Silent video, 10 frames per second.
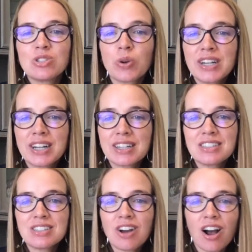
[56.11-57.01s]
join
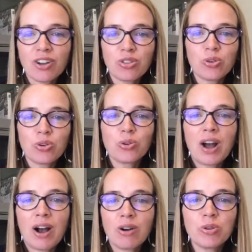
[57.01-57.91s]
us to talk through
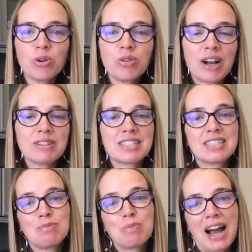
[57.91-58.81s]
how coronavirus
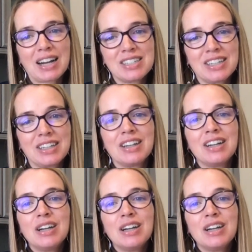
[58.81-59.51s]
is impacting